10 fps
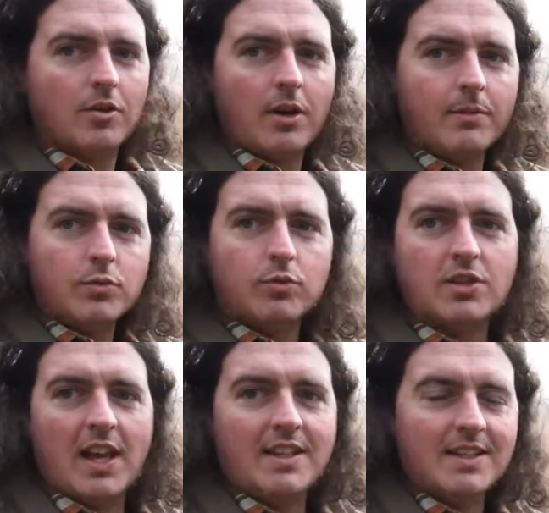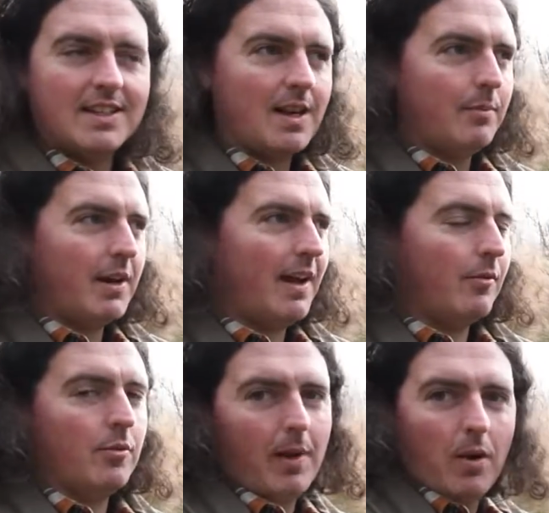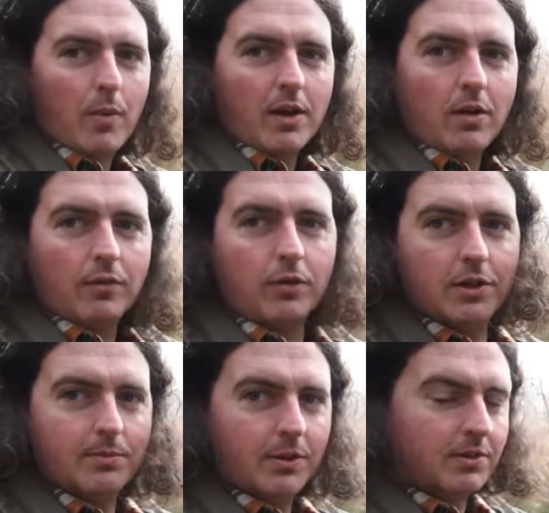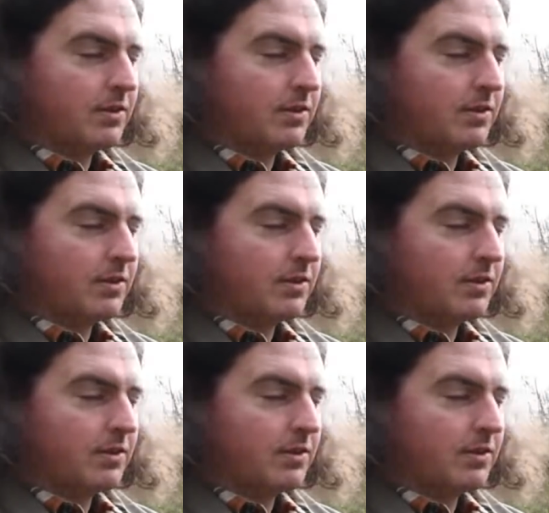coming towards the end of December now. We're about a week off Christmas,